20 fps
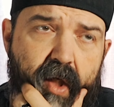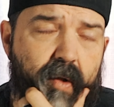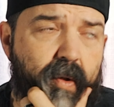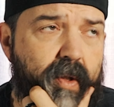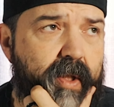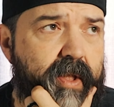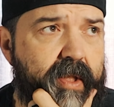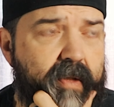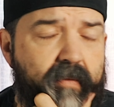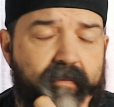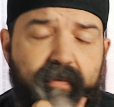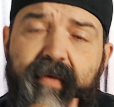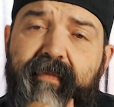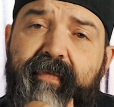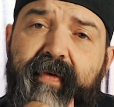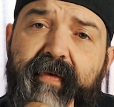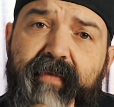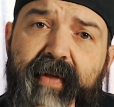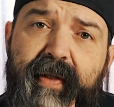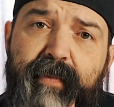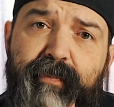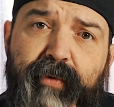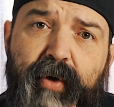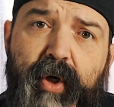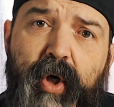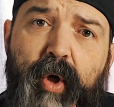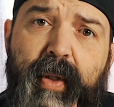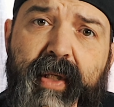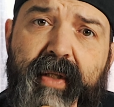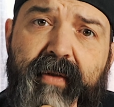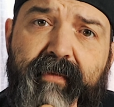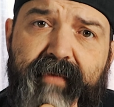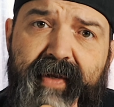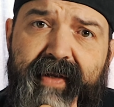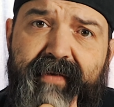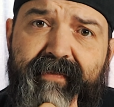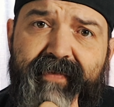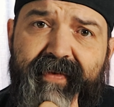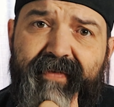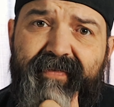what is it, V50 Pro and the
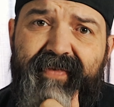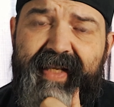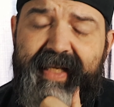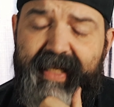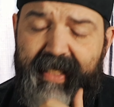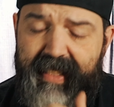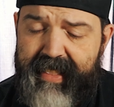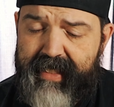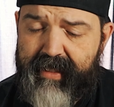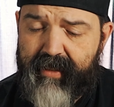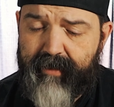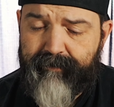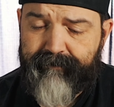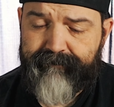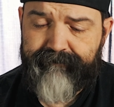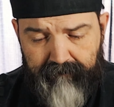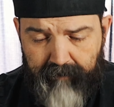V50 Elite.